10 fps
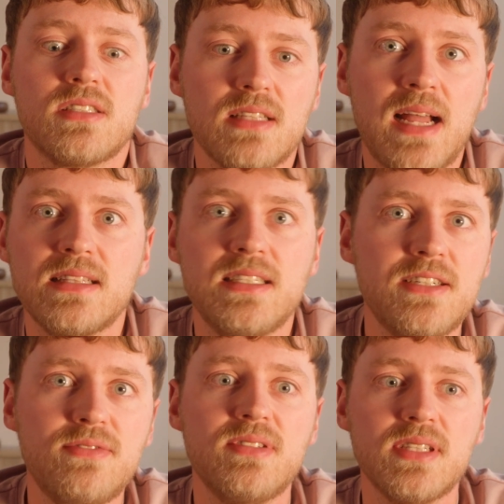slightly
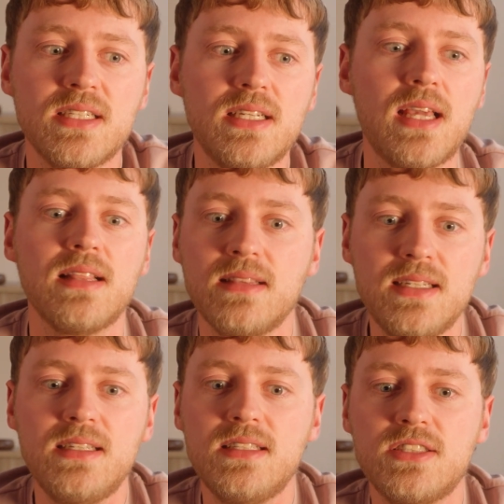differently
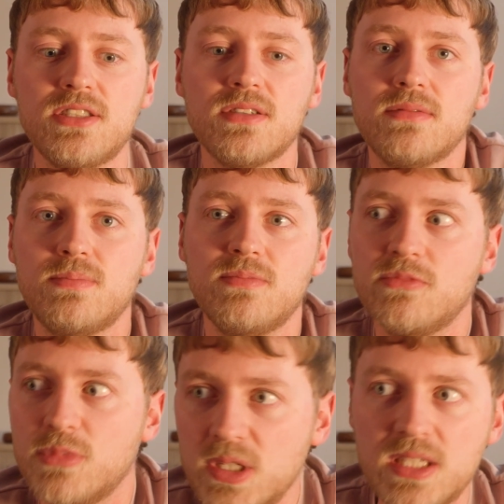leads to
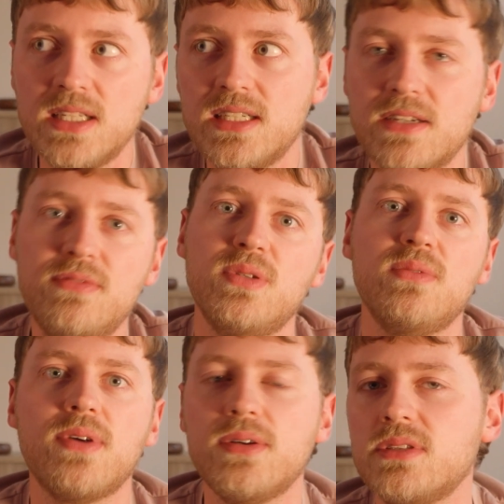really
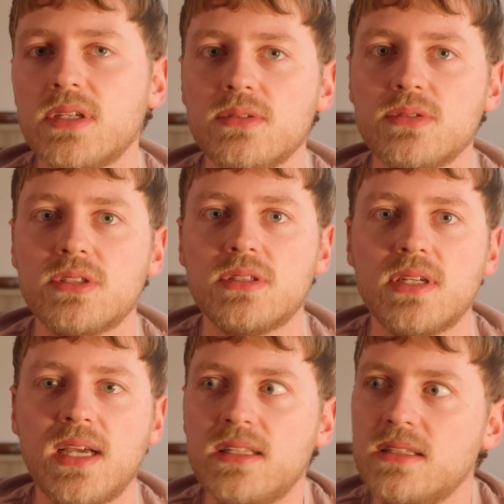different photos.
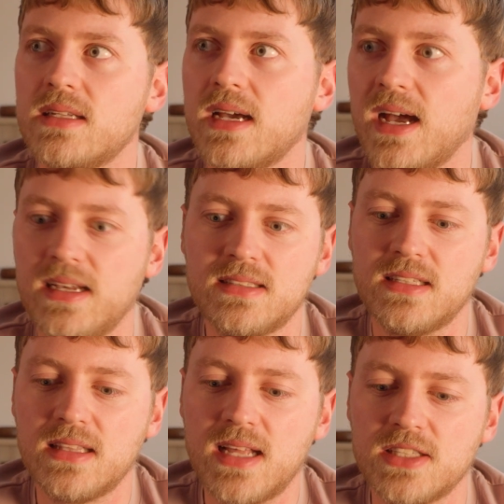And I
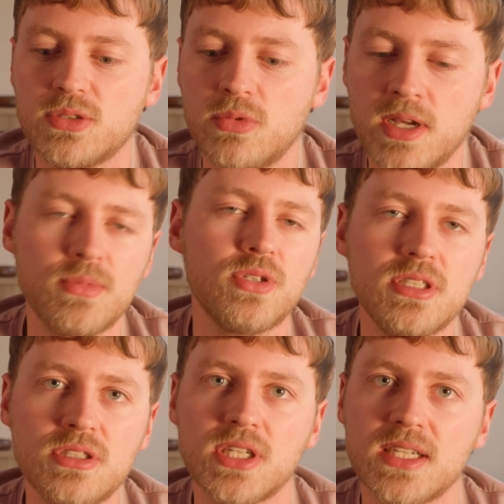think that's way more
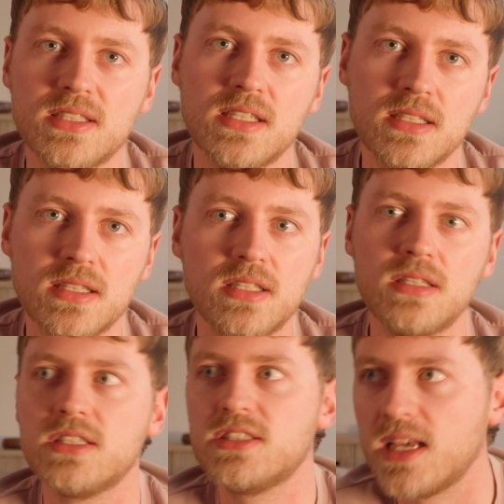interesting than
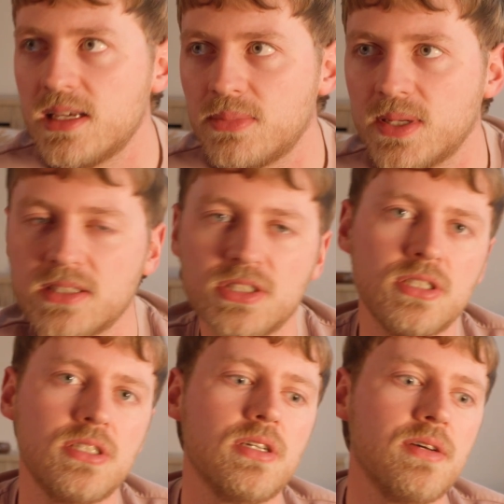the same
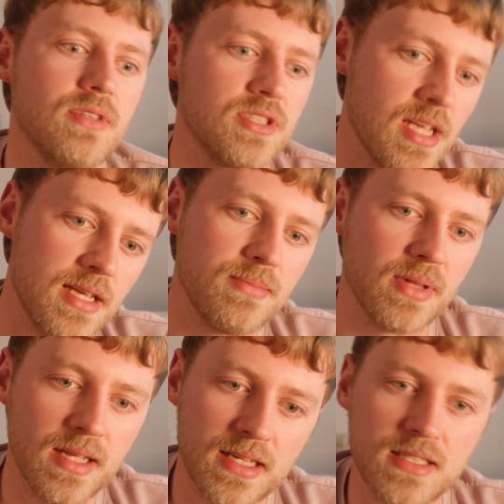picture of the same
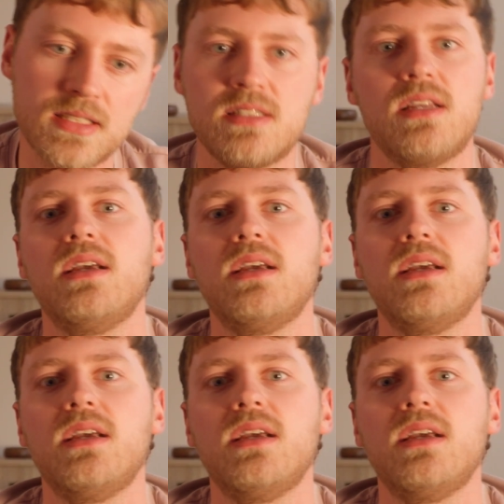place.